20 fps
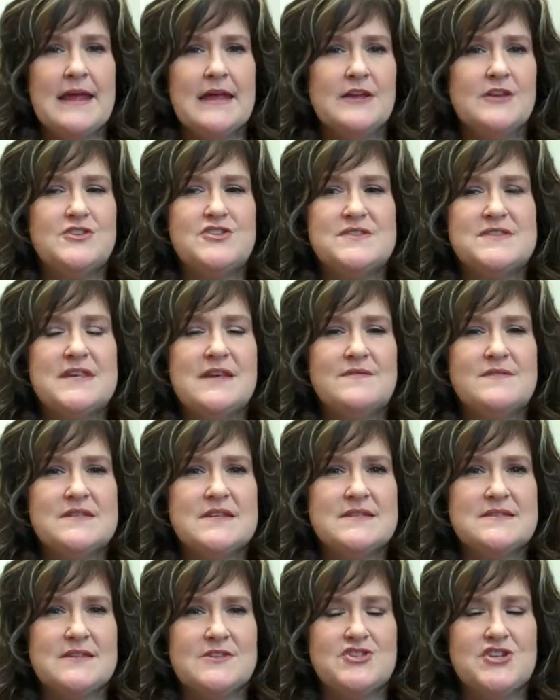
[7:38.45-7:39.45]
And it just gives
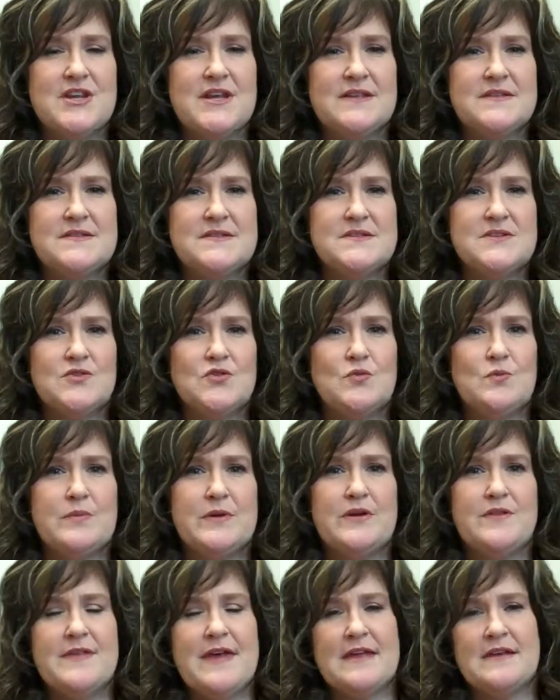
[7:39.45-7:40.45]
us a chance to
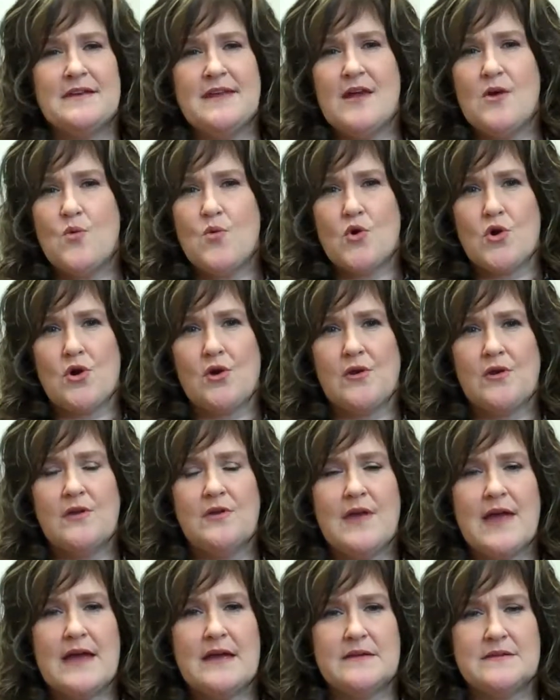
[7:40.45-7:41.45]
build that network
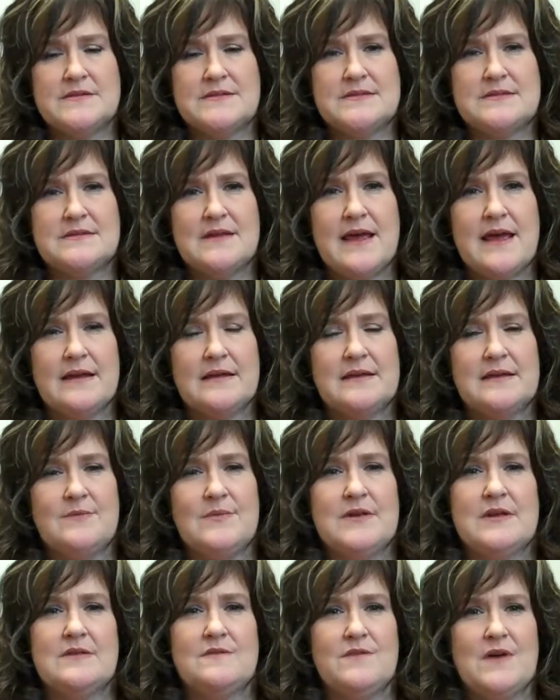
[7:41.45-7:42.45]
as
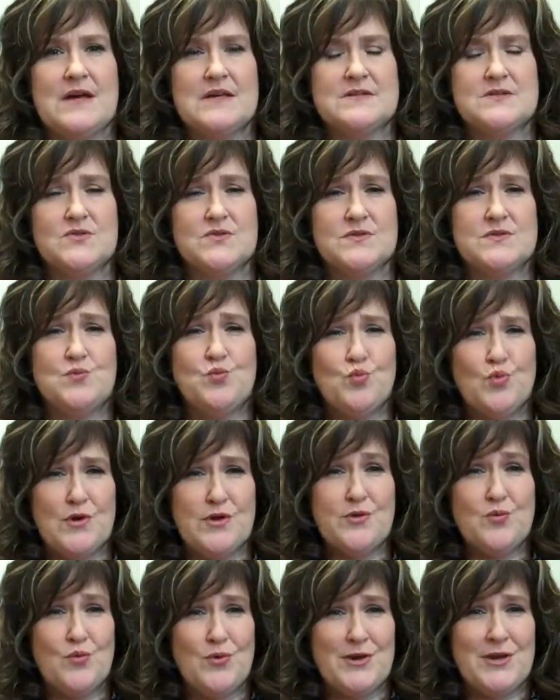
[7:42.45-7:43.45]
academic advisors
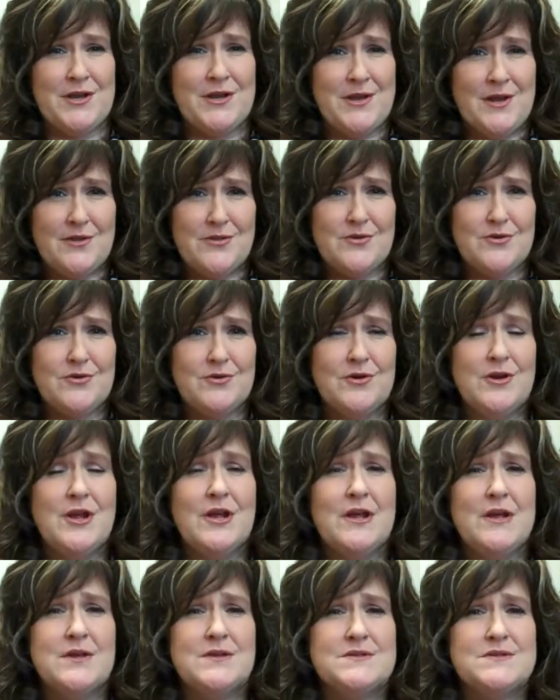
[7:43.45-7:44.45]
with one another
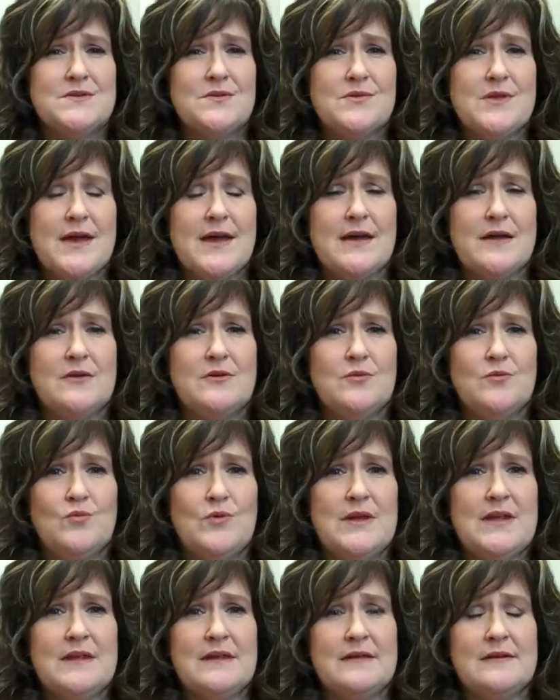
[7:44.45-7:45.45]
so that
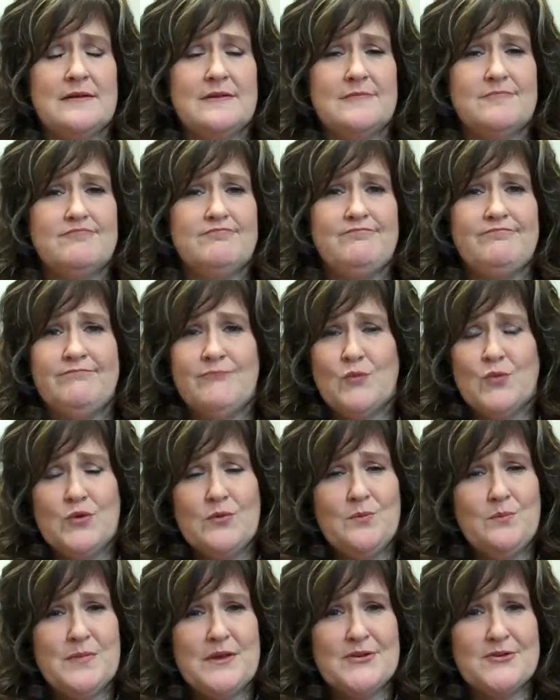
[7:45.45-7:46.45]
we can
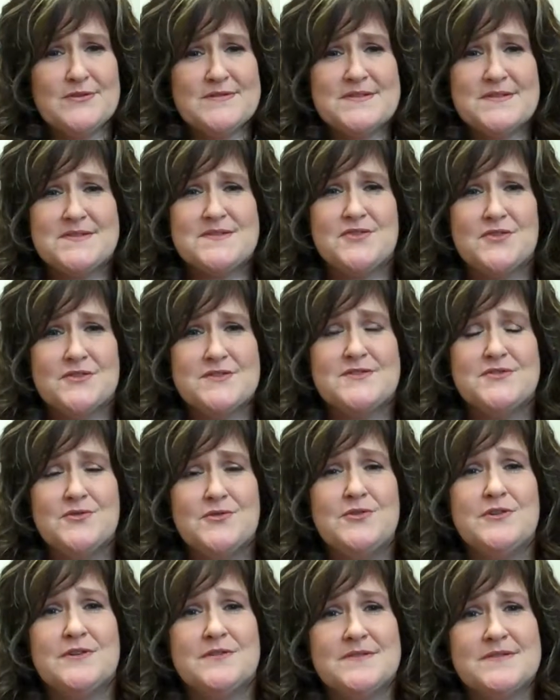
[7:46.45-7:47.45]
better assist our
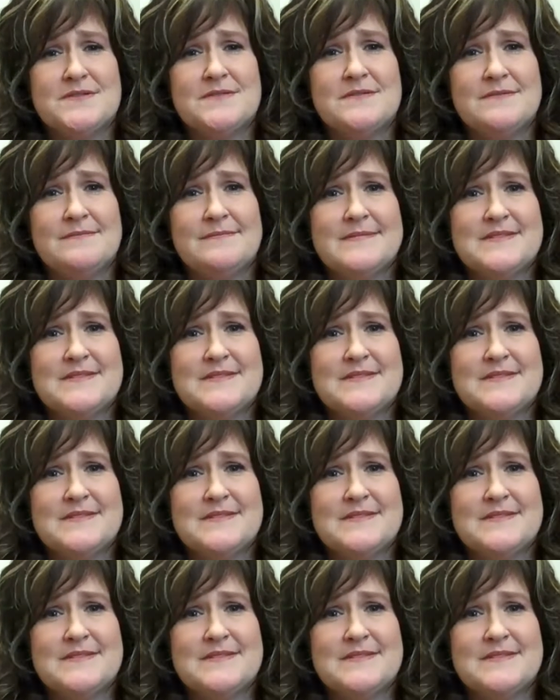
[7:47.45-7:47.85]
students.